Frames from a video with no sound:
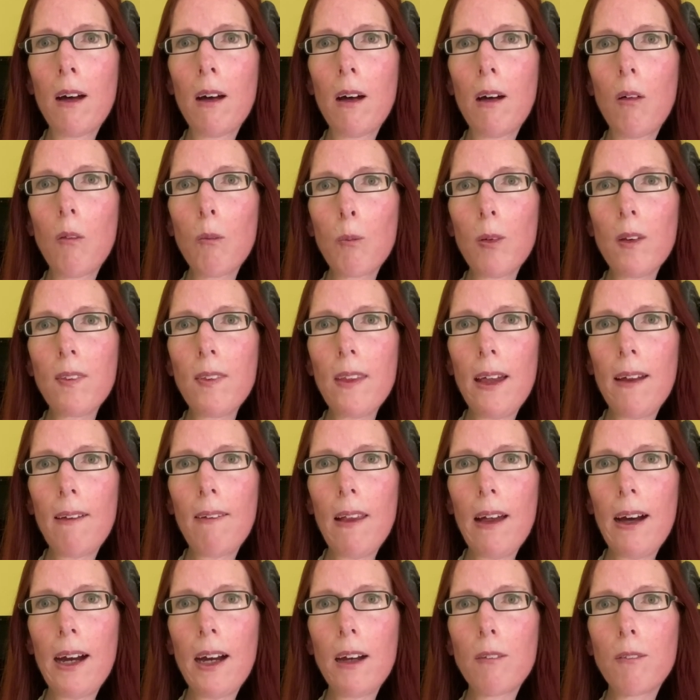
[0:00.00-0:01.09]
with their
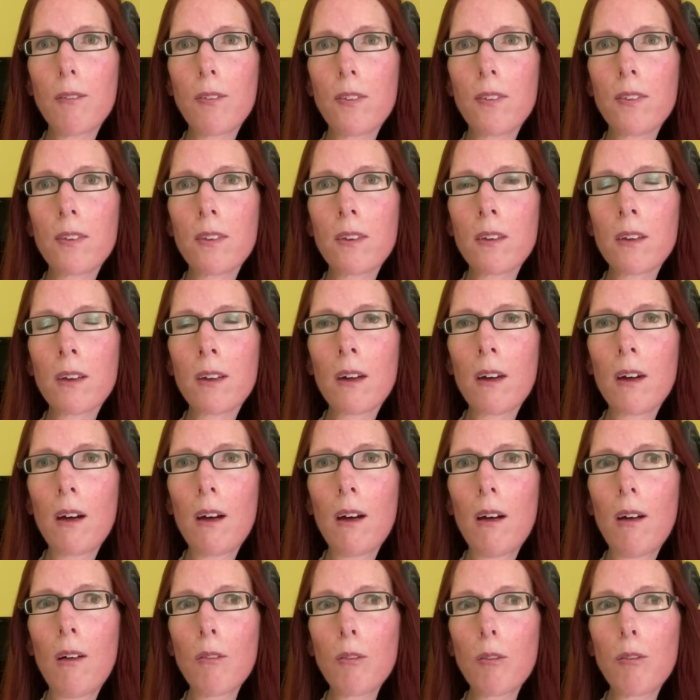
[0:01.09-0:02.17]
lives
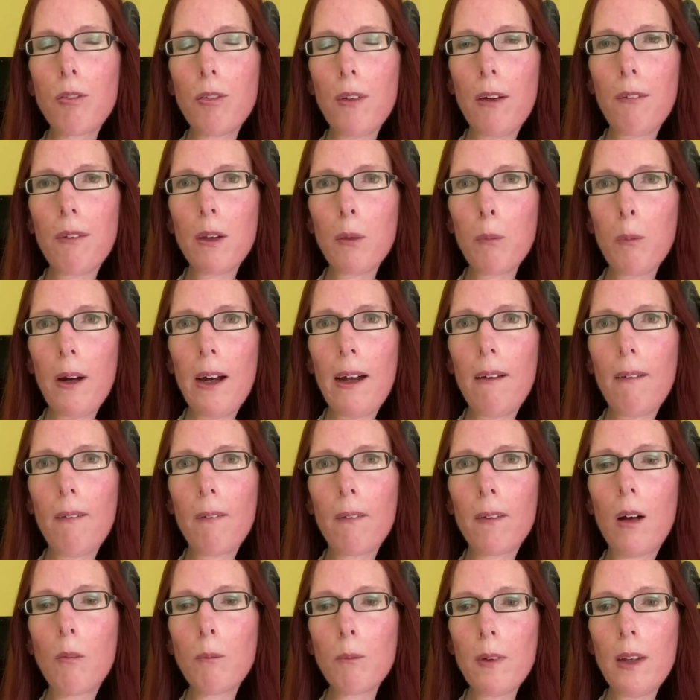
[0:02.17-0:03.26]
very well.
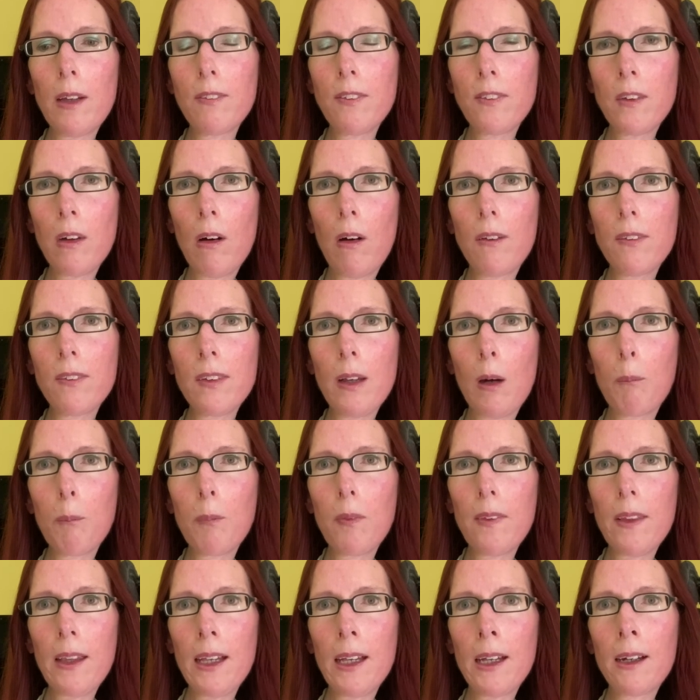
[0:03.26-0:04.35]
It's not
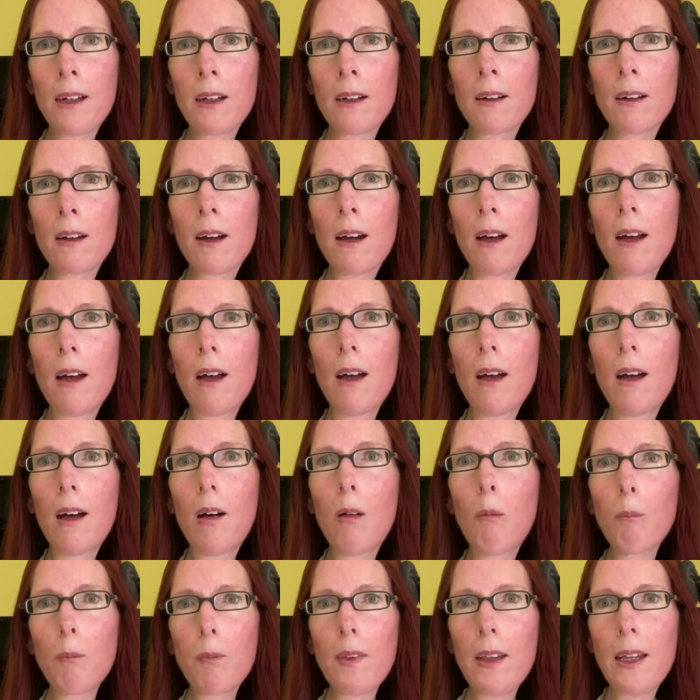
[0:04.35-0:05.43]
something
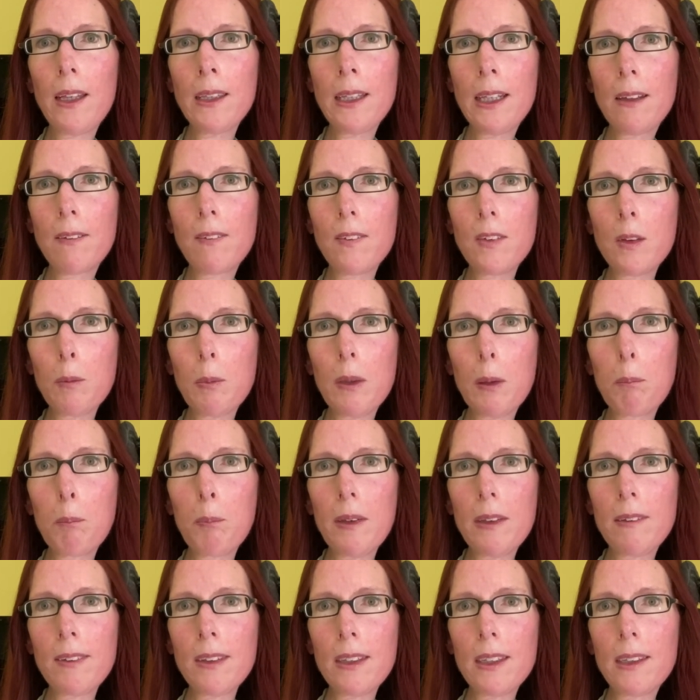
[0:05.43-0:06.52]
that needs to be
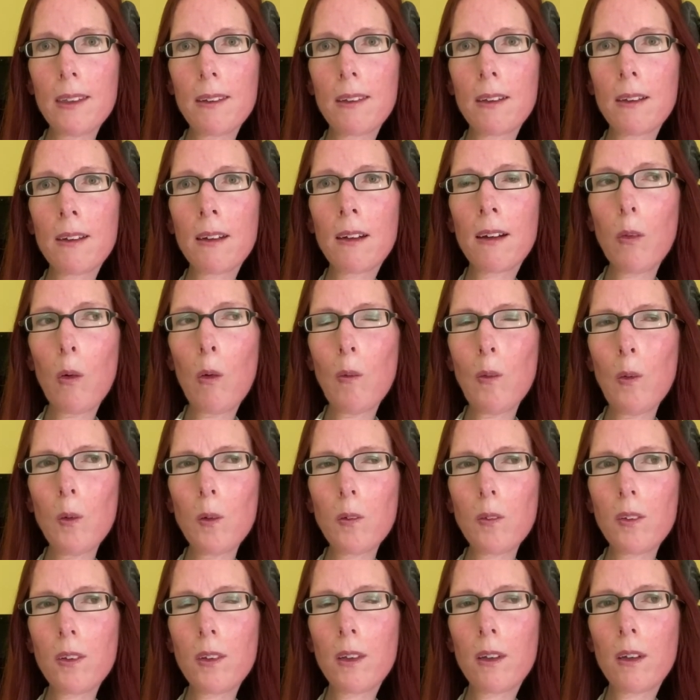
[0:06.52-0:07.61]
pitied or looked
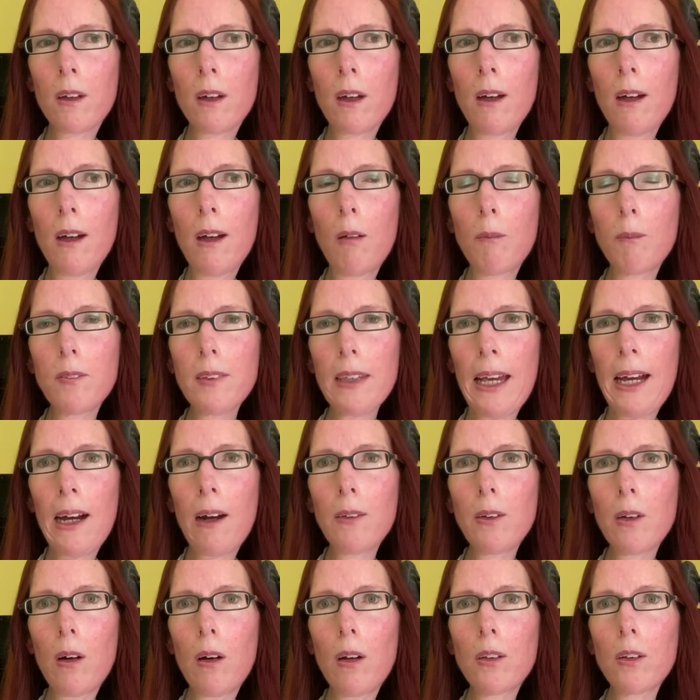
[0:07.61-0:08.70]
down
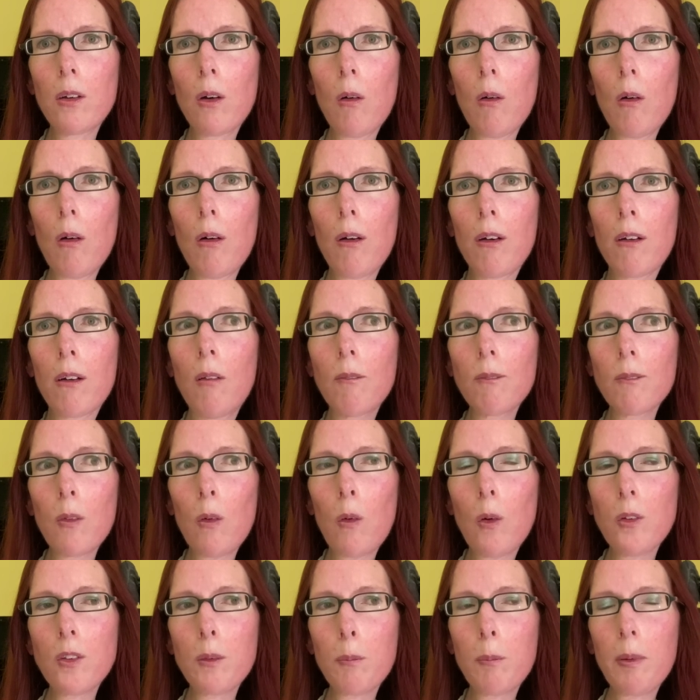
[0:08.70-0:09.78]
on or
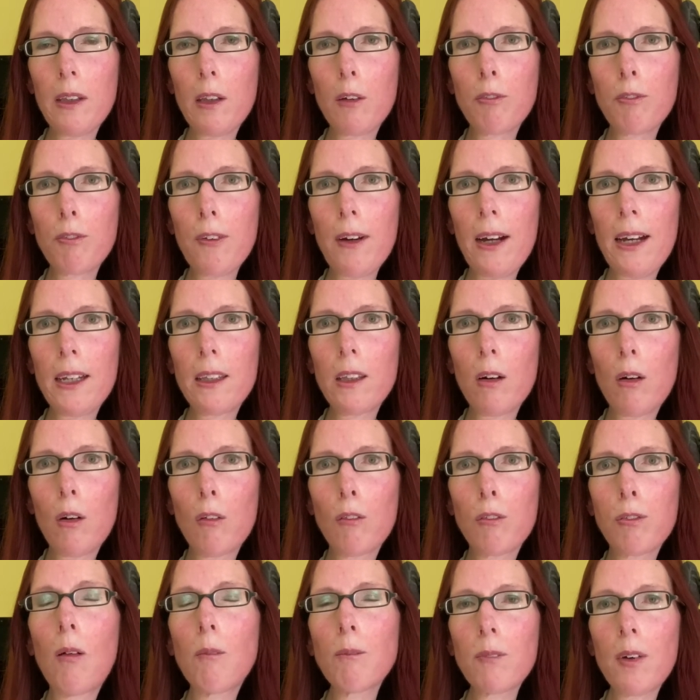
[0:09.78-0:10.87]
to be afraid of.
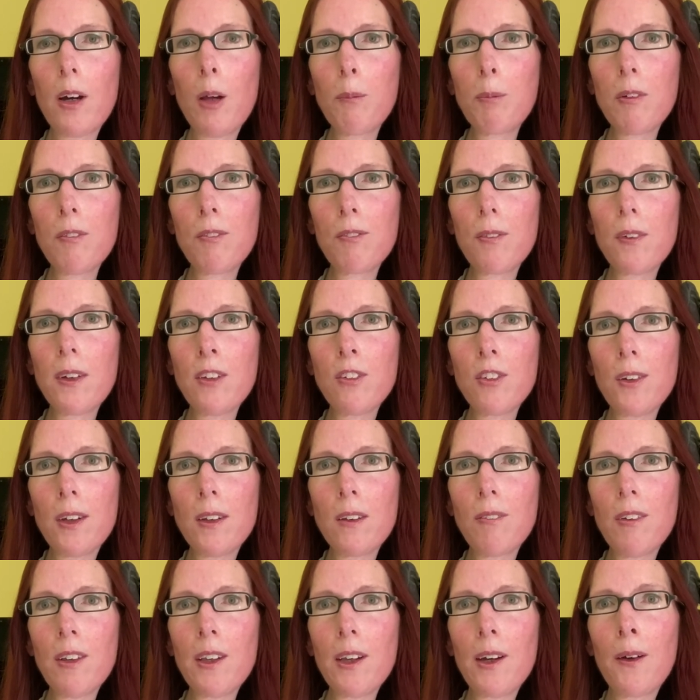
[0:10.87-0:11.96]
I hope you enjoyed the
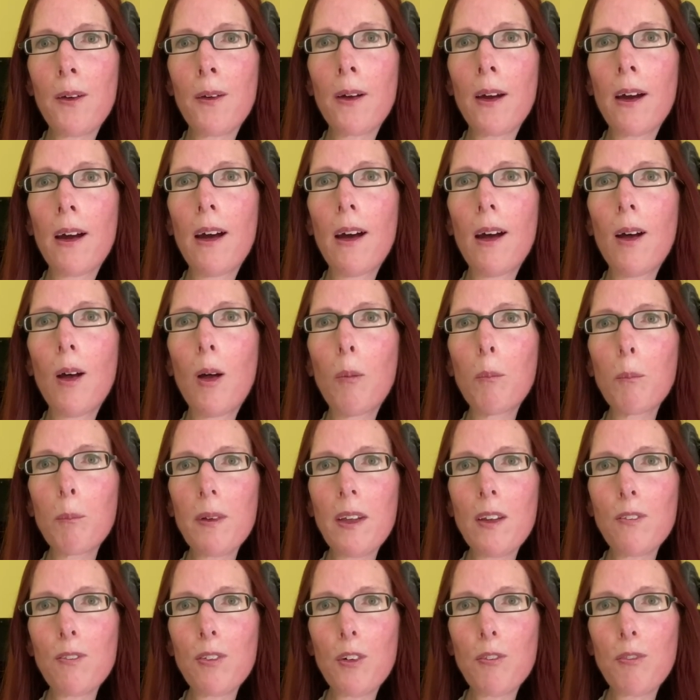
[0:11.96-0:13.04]
video. Please
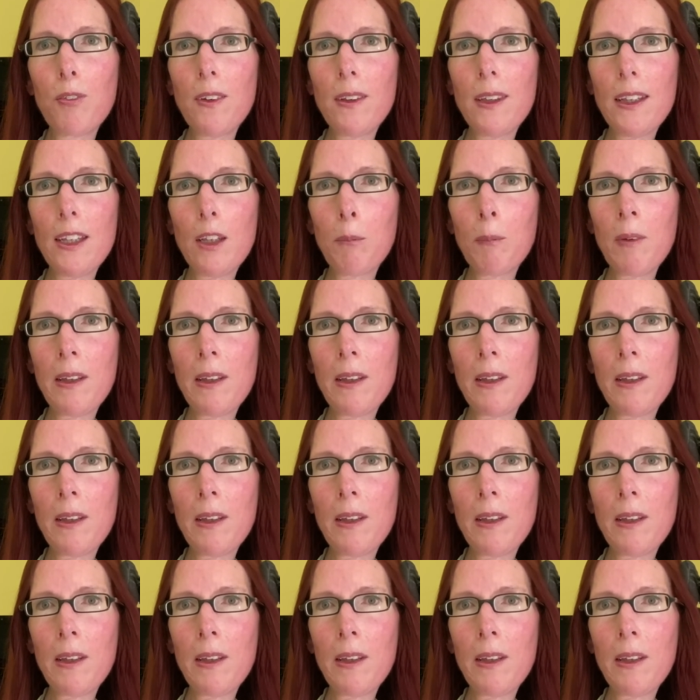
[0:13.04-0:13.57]
feel free to leave me any